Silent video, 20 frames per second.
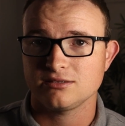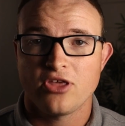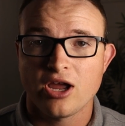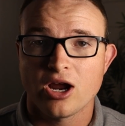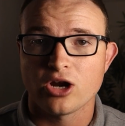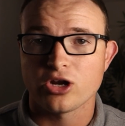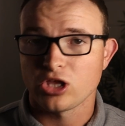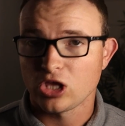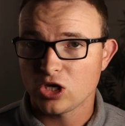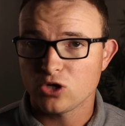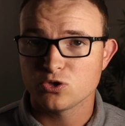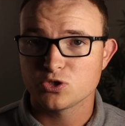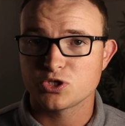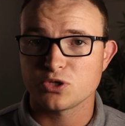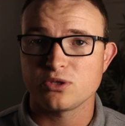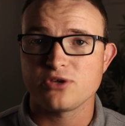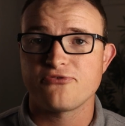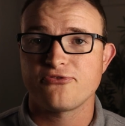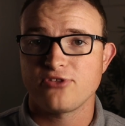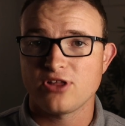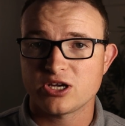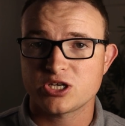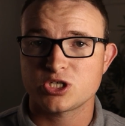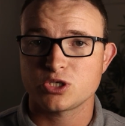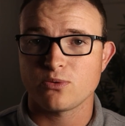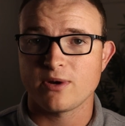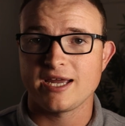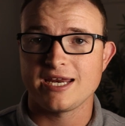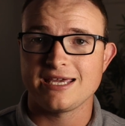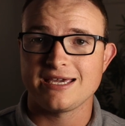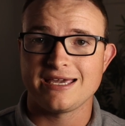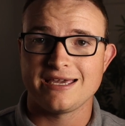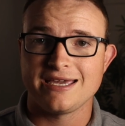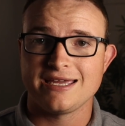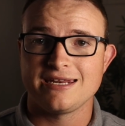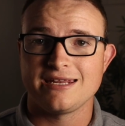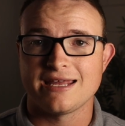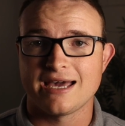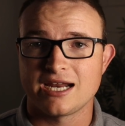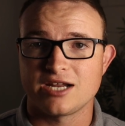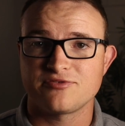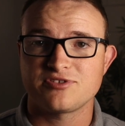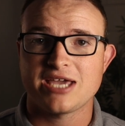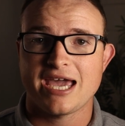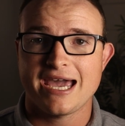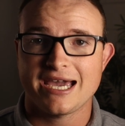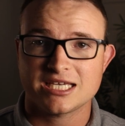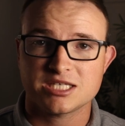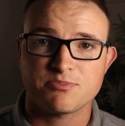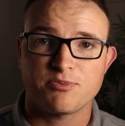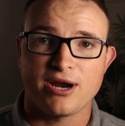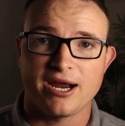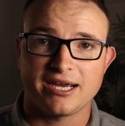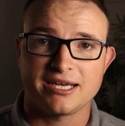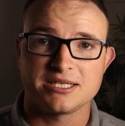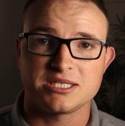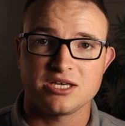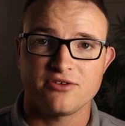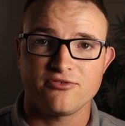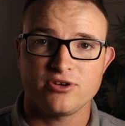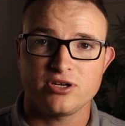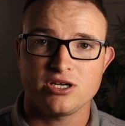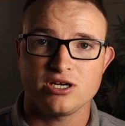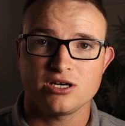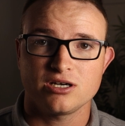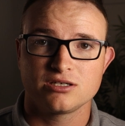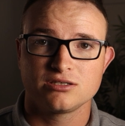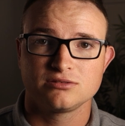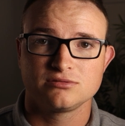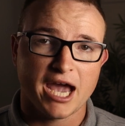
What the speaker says: They aren't usually fluctuating in and out of tax brackets every year.